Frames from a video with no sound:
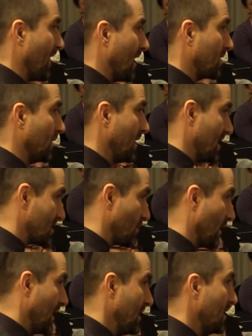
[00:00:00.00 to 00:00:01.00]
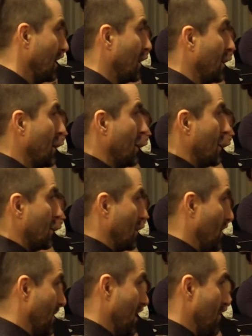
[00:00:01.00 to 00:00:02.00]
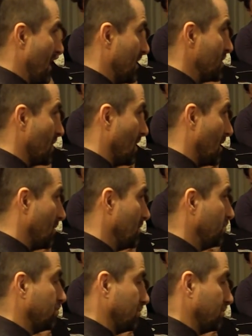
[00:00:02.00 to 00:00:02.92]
factory, that's great. Doing a better job,